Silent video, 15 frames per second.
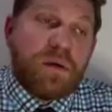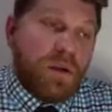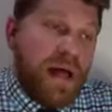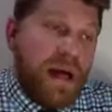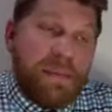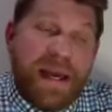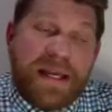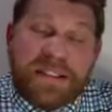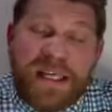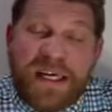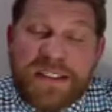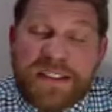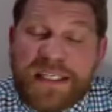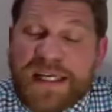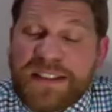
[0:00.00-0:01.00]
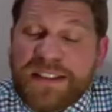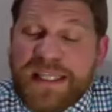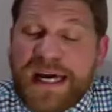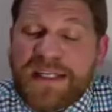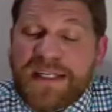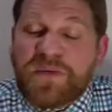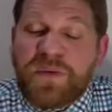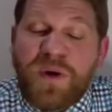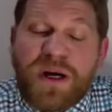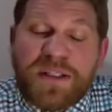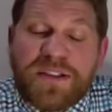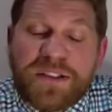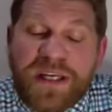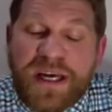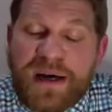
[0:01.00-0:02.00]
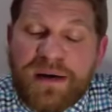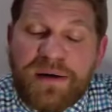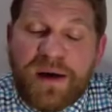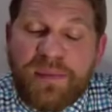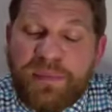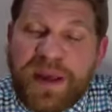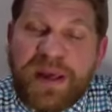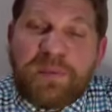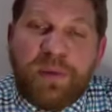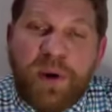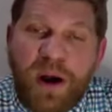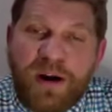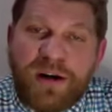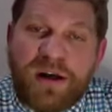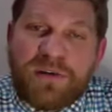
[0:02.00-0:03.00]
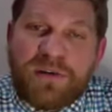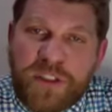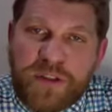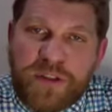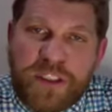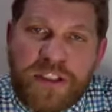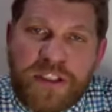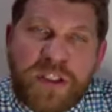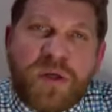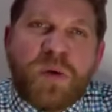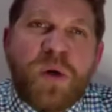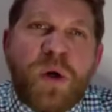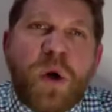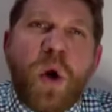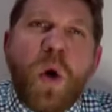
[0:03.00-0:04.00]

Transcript: Well, that makes a lot of sense. That's what's a big part of jiu-jitsu.